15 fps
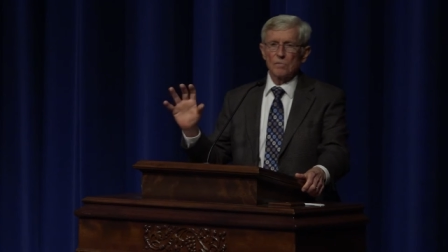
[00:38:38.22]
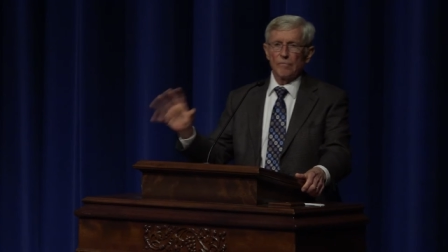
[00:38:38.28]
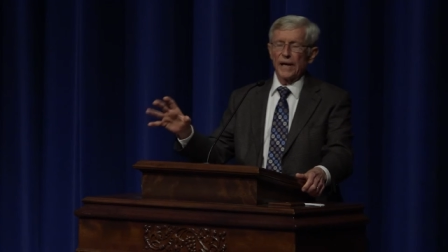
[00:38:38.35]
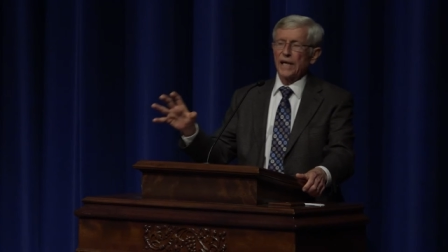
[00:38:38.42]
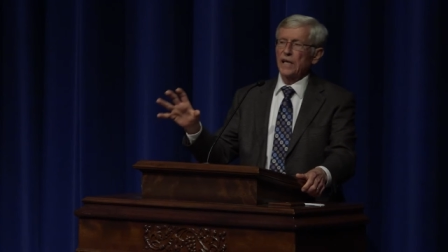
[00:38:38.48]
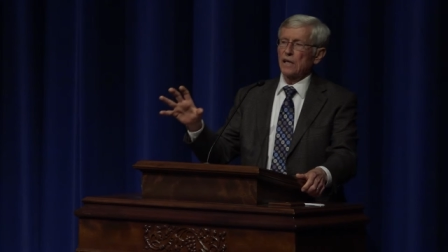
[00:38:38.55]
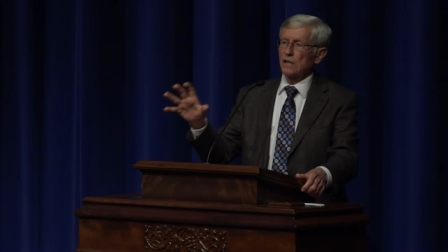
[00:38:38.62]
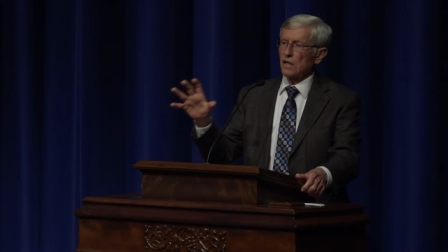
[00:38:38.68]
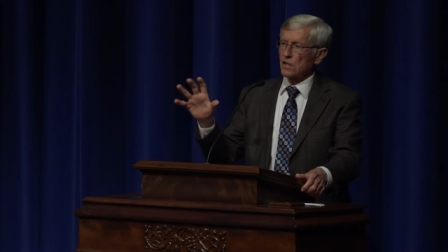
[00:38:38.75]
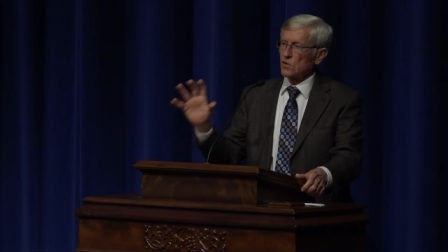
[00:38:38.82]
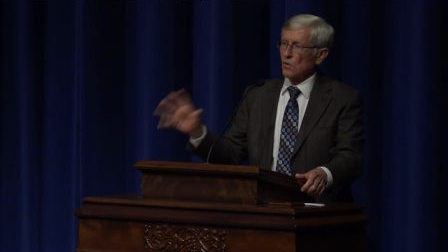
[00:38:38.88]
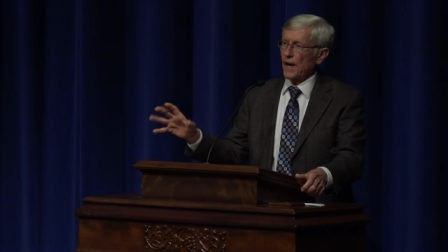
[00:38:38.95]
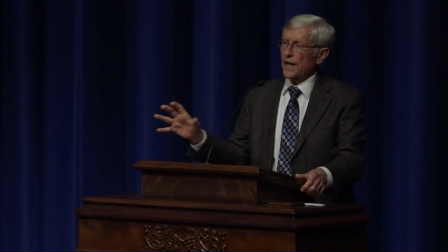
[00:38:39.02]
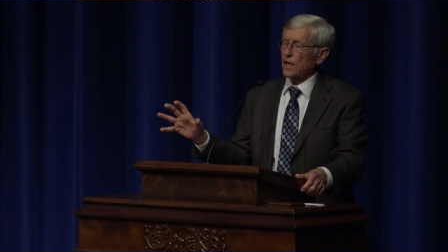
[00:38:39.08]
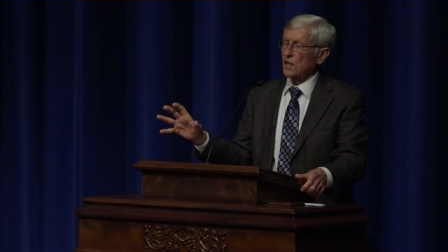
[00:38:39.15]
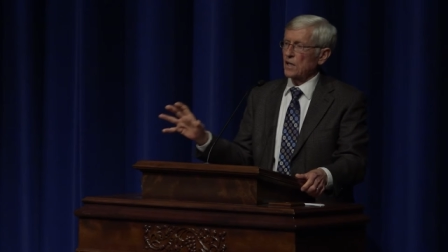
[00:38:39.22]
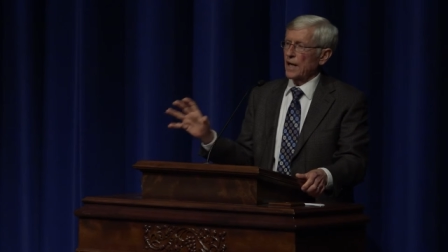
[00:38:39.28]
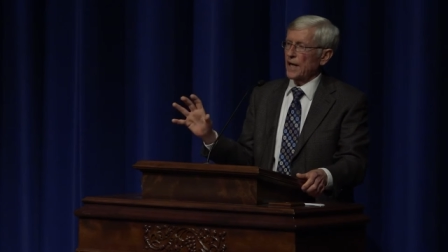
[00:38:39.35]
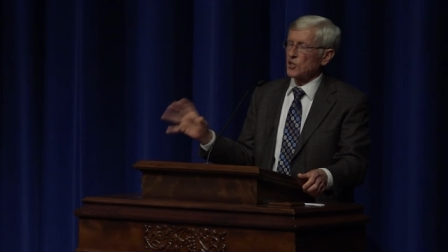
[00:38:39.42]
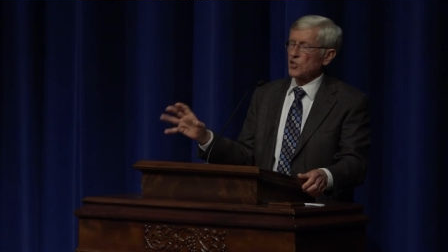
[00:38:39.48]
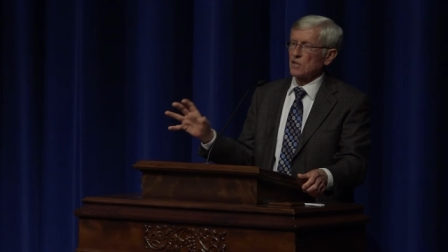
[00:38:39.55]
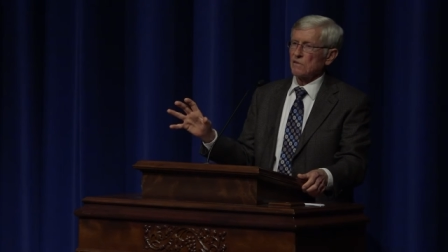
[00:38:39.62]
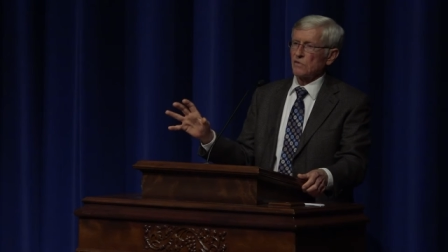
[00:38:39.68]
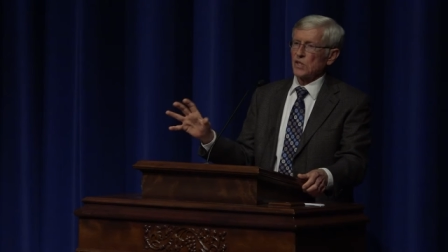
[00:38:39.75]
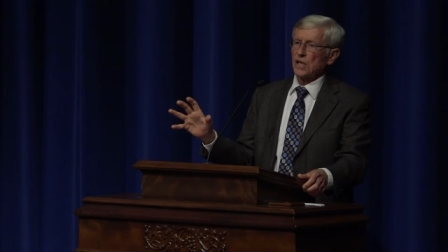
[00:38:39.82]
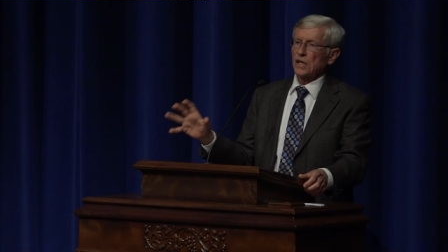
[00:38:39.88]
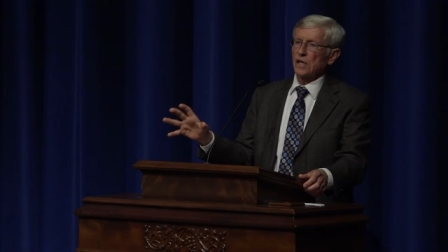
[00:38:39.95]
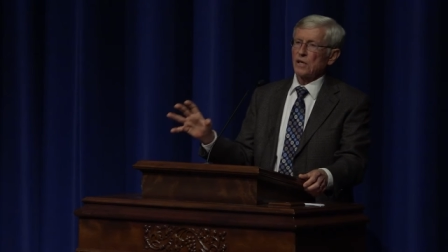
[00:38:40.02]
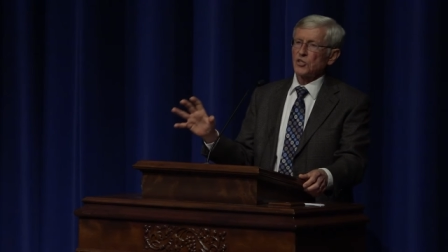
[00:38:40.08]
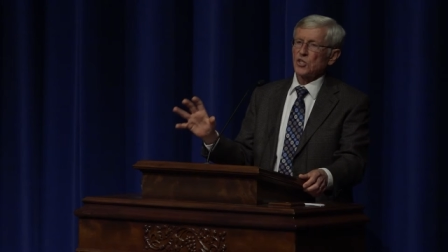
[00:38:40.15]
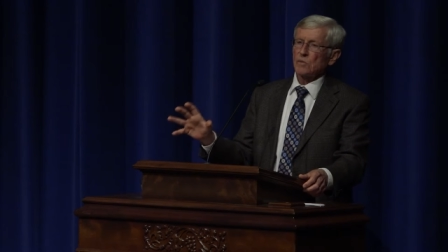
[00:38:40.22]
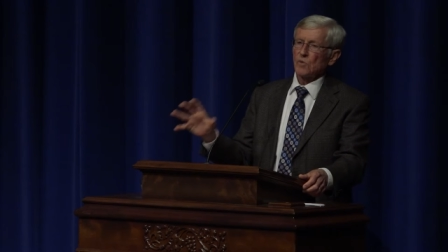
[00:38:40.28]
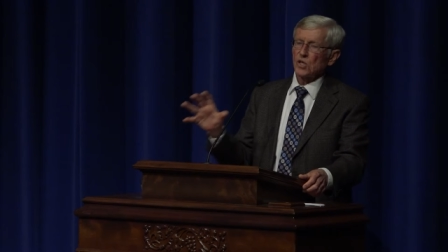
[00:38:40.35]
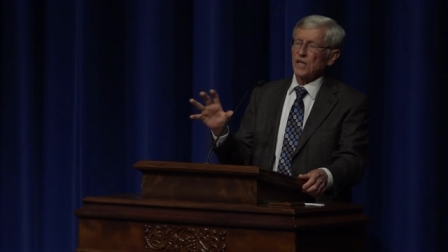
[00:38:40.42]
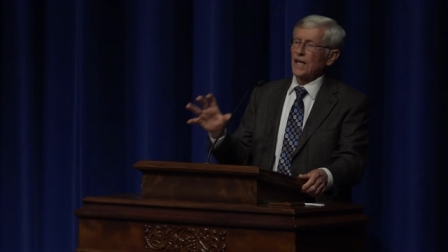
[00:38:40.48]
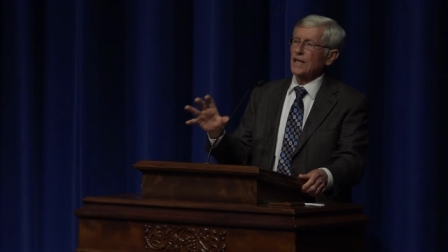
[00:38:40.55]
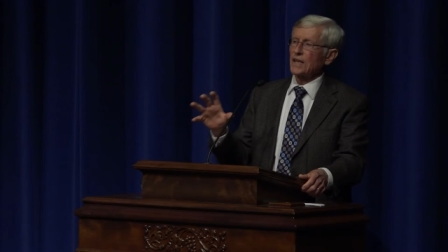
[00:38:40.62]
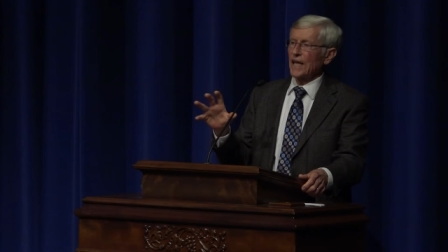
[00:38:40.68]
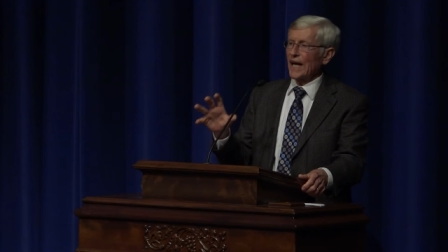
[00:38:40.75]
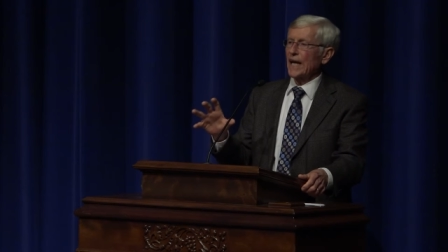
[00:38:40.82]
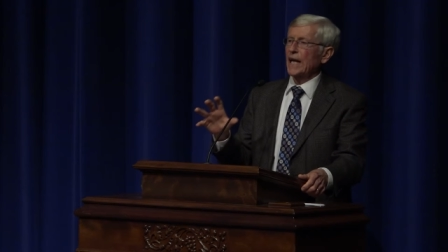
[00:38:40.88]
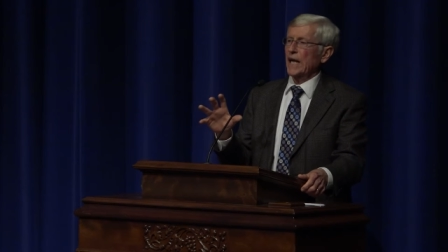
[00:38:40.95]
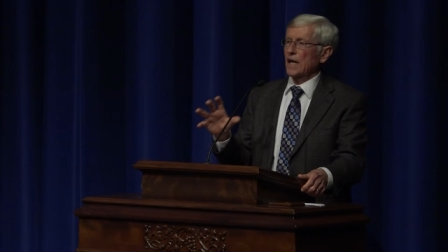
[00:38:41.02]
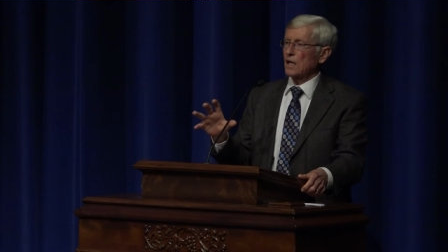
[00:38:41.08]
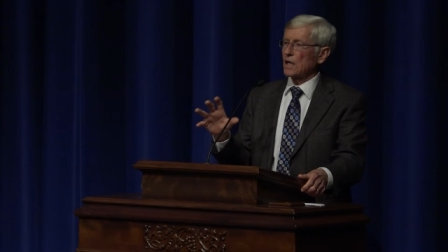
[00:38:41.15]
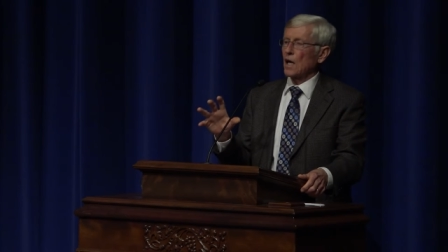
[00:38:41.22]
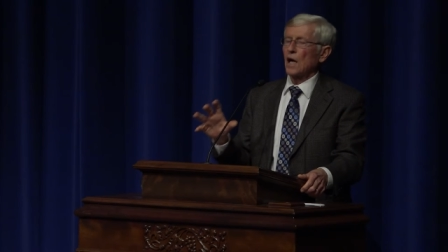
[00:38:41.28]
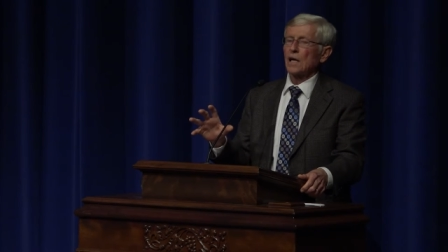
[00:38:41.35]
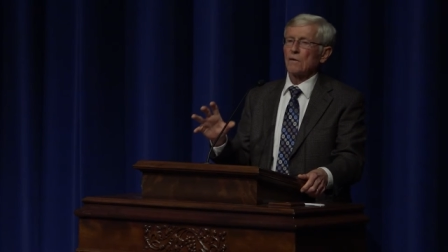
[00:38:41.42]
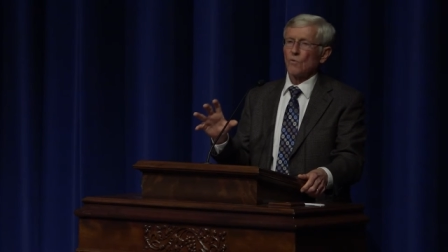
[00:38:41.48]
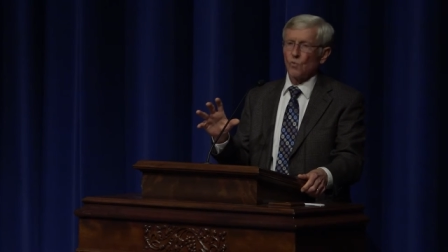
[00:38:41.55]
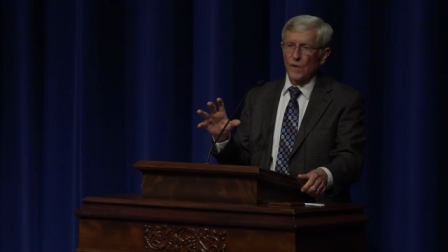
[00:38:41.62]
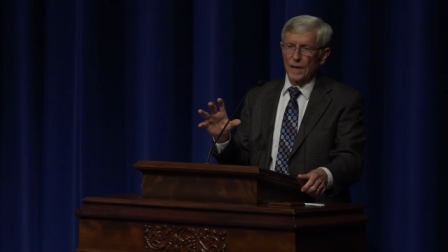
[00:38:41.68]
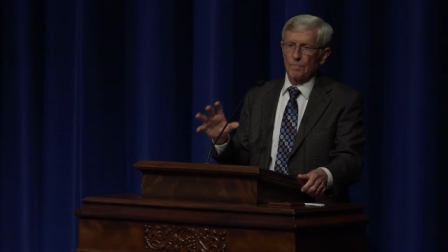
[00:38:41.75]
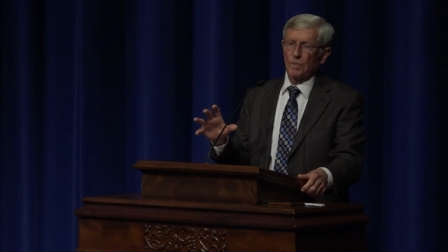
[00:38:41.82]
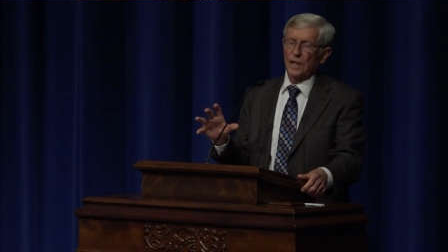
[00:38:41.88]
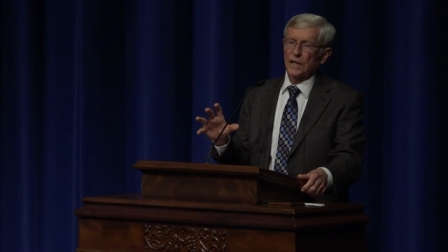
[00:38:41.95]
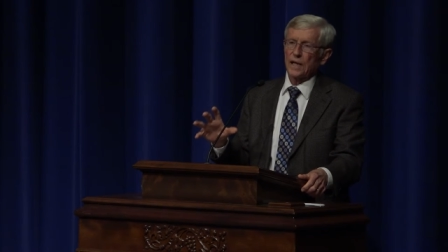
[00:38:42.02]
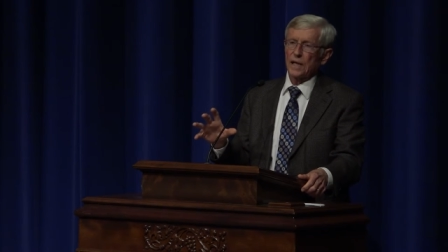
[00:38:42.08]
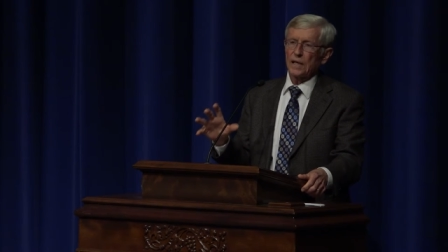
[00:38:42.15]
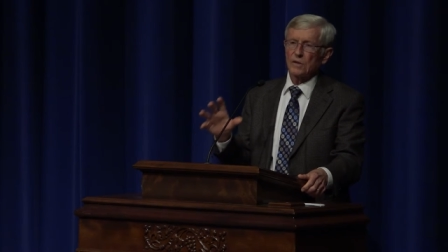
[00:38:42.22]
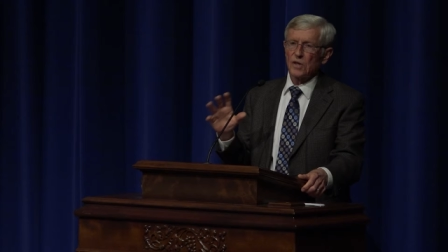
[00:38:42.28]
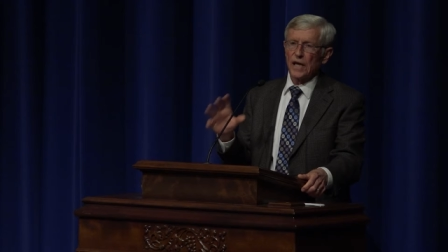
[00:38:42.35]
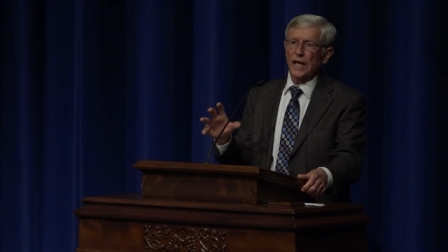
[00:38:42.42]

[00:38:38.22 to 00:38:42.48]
making a direct connection with the customer that they cannot replicate.